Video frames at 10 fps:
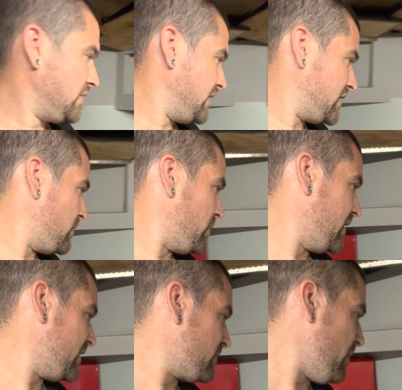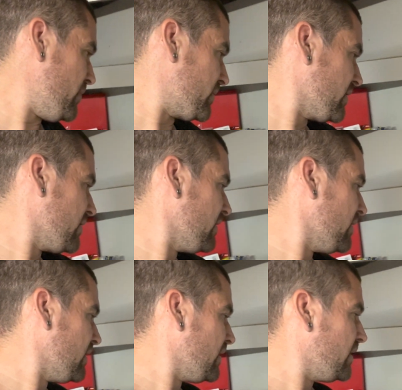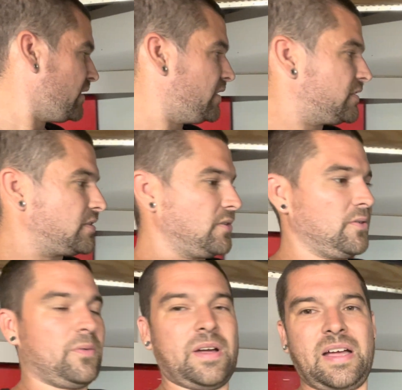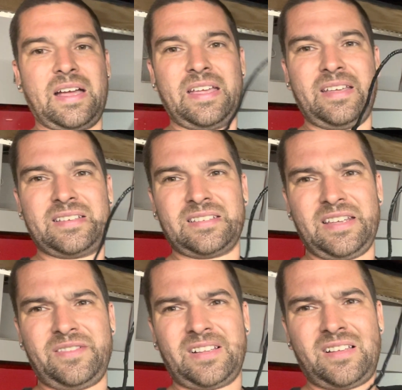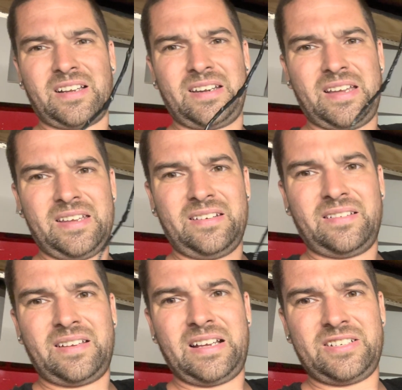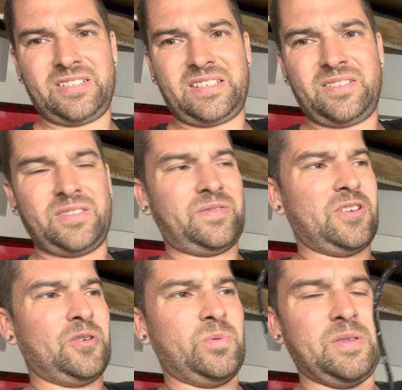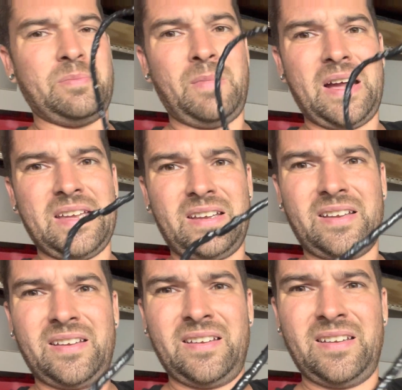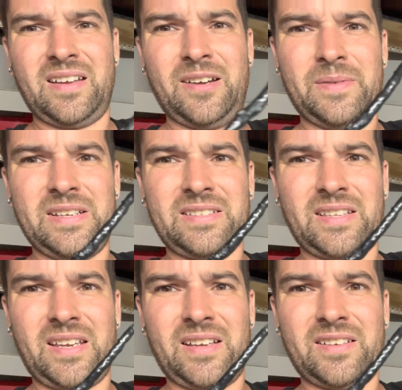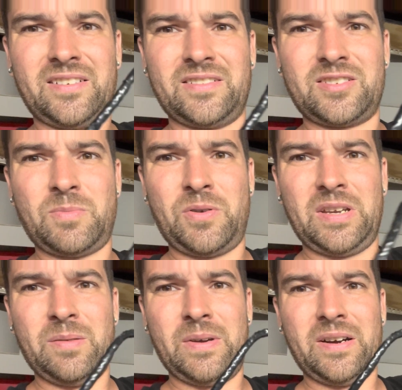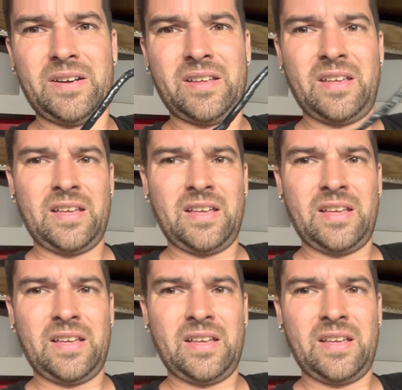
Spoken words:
It's completely smoked. So it's 11 o'clock at night. I just get on the phone with Mike. I mean, this thing, Smokey the Beard.